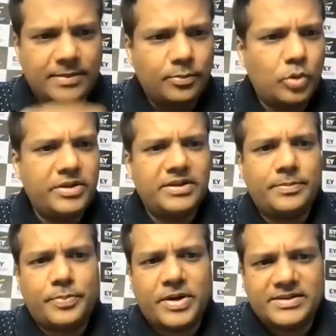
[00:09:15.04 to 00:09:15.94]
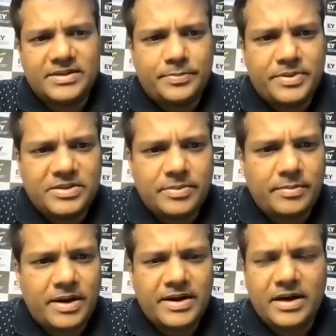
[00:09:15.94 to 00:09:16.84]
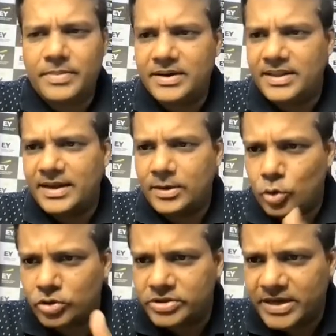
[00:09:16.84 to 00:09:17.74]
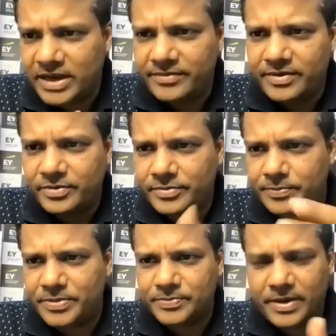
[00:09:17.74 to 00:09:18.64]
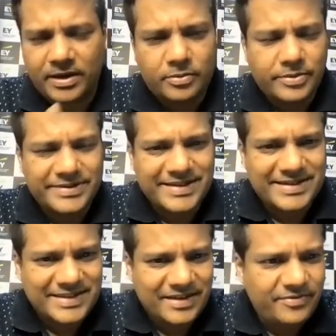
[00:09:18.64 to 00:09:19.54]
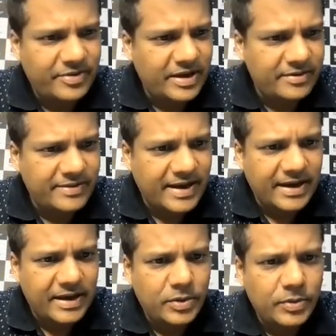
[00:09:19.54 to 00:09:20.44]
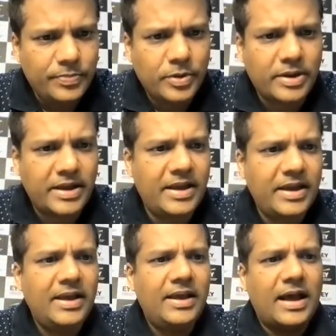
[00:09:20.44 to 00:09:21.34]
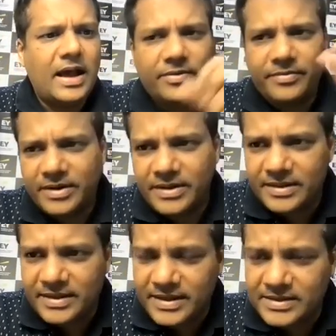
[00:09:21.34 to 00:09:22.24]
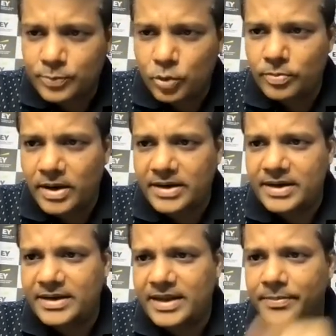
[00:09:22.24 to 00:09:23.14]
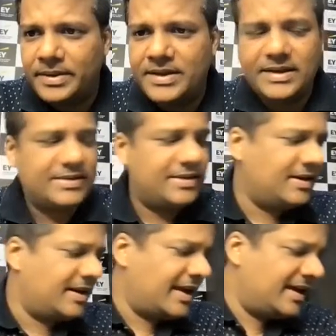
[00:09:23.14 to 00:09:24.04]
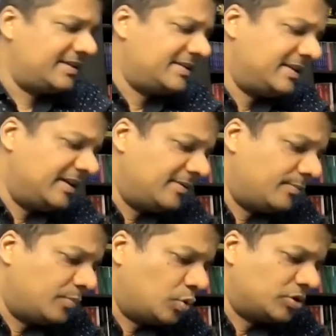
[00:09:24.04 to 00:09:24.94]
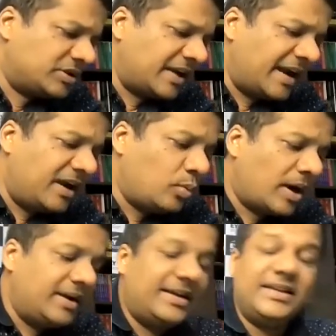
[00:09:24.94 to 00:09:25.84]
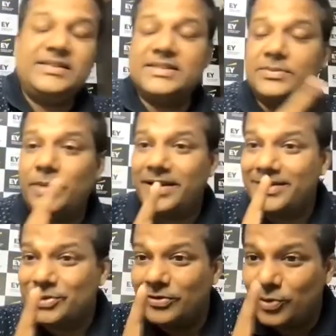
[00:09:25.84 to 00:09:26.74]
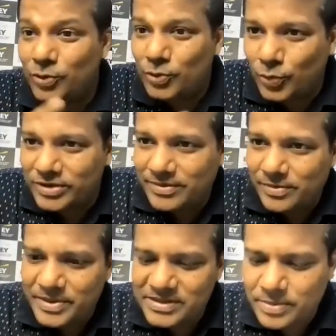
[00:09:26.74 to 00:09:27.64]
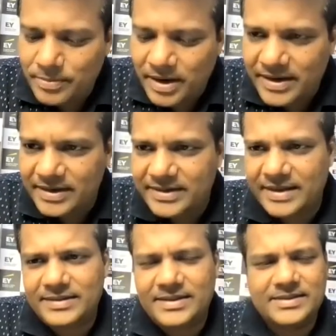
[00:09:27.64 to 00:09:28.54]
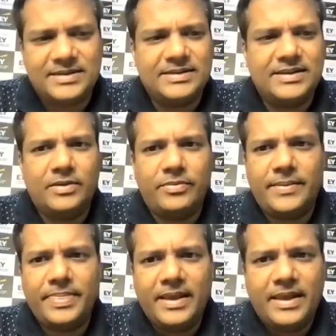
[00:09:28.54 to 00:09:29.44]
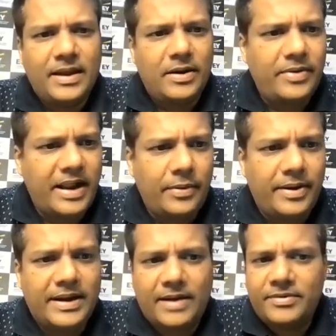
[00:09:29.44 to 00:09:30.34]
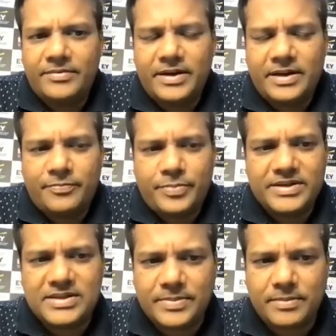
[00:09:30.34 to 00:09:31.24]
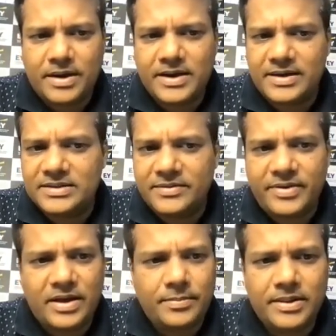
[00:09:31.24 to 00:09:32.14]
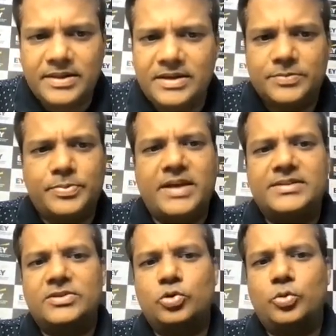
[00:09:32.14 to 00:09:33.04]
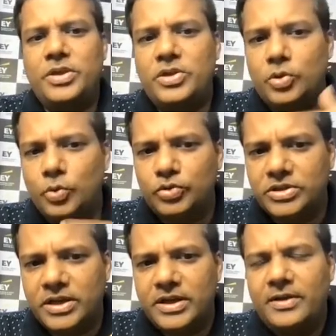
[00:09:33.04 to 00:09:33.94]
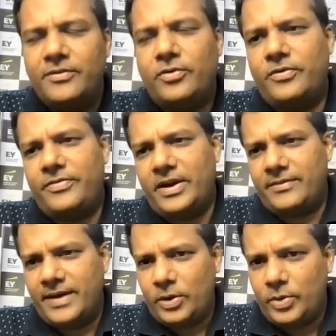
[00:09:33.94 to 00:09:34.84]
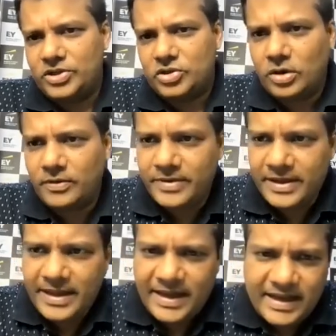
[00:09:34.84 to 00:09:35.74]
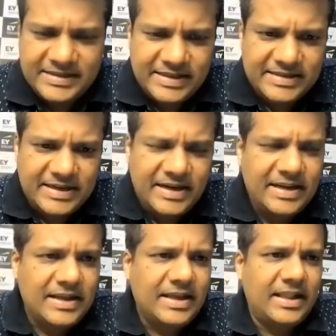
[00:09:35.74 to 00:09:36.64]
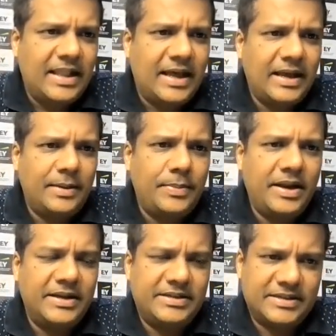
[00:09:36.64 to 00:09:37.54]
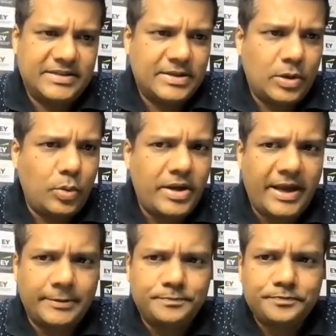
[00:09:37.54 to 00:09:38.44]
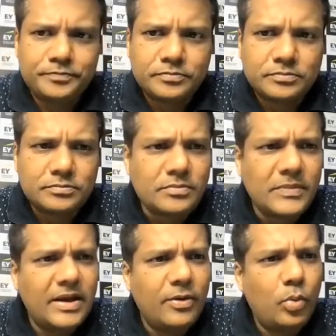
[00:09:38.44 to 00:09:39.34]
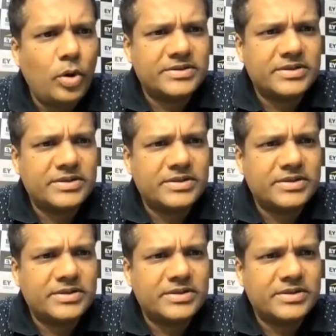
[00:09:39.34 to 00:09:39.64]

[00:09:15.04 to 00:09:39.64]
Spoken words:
Now, export prices are more than the price in the principal market, but they are not relevant from the perspective of assessing fair value. Okay. However, then the export market can be considered as most advantageous market. So if you don't have a principal market, then this is in a way relevant. However, if principal market is available, then its prices would be used for fair valuation of assets and liabilities. Okay.